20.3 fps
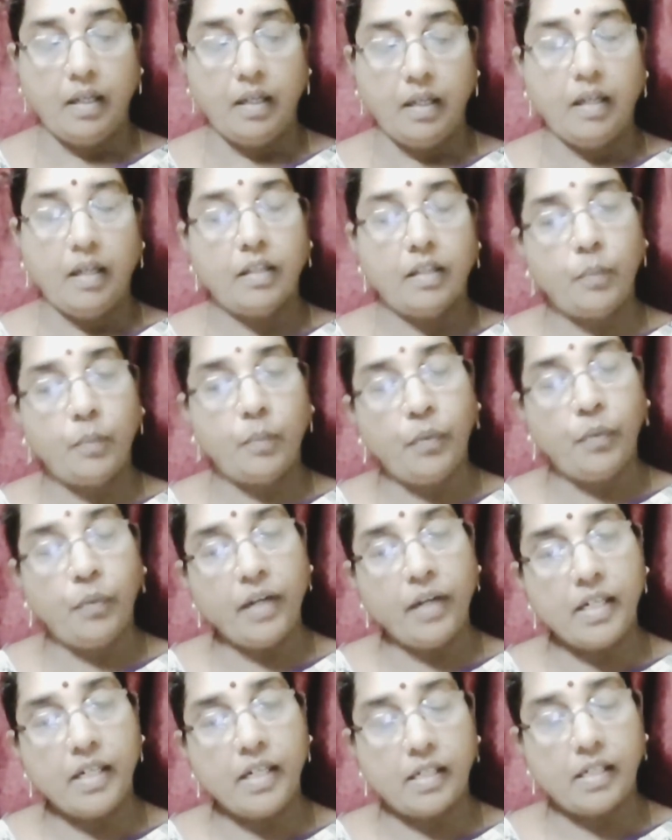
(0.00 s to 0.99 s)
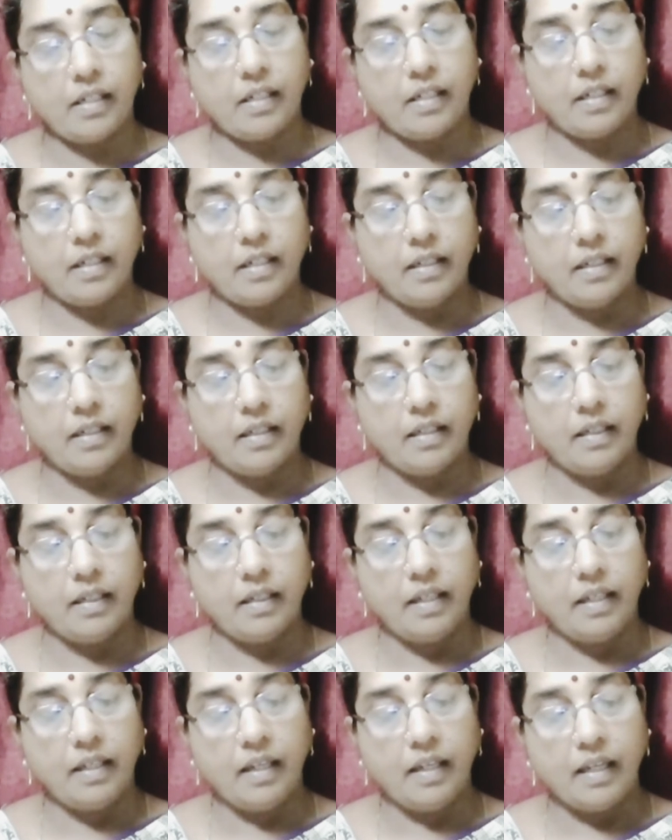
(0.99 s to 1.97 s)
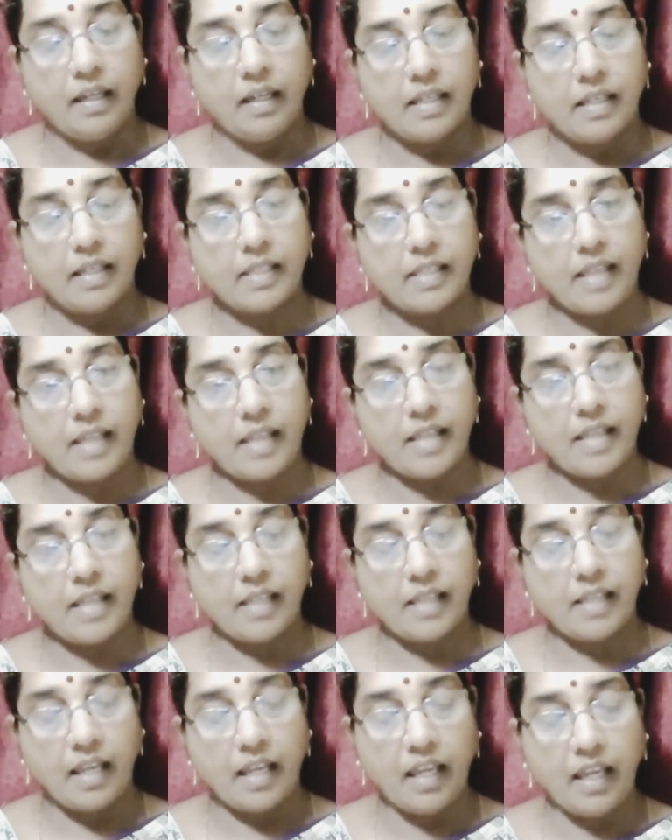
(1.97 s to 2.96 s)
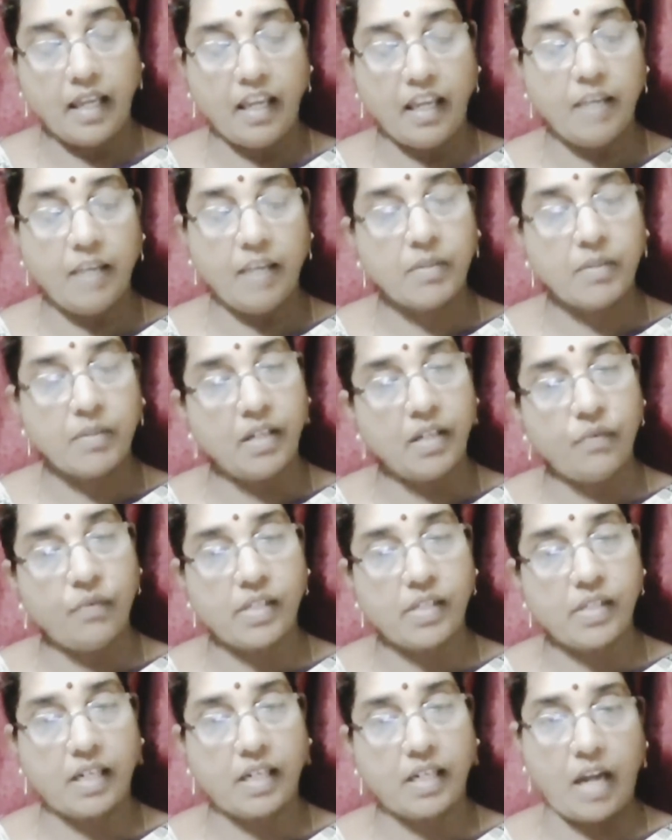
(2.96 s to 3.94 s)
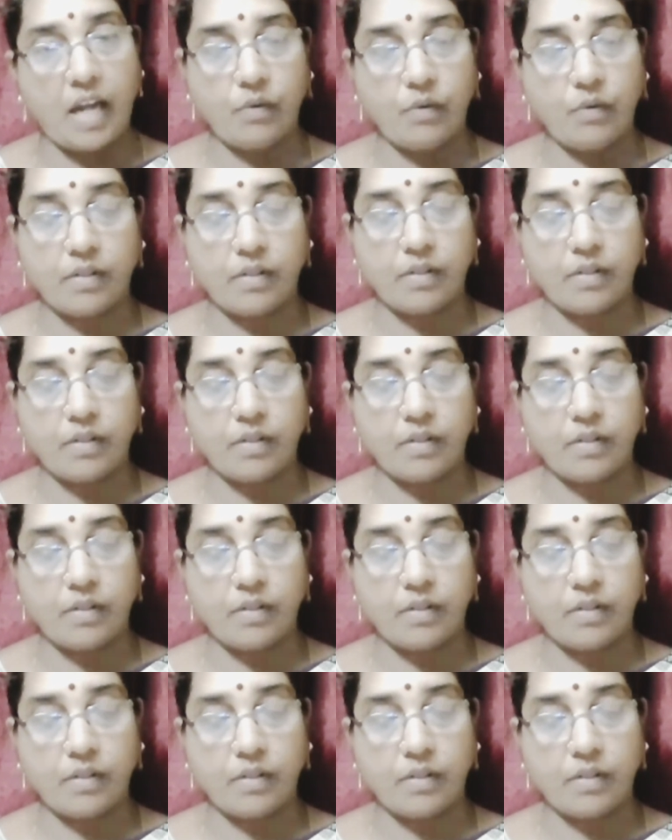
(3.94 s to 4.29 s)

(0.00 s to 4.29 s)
The poet says he himself is a cloud